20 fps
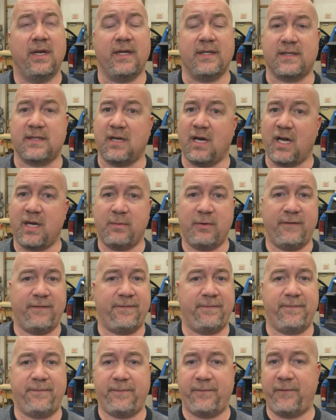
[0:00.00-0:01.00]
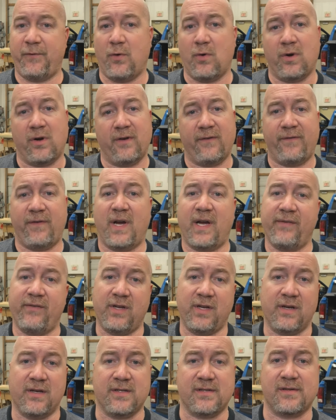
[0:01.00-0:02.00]
it's gotta be four or five
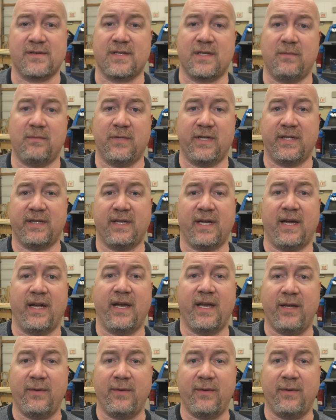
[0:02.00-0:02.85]
years or something like that.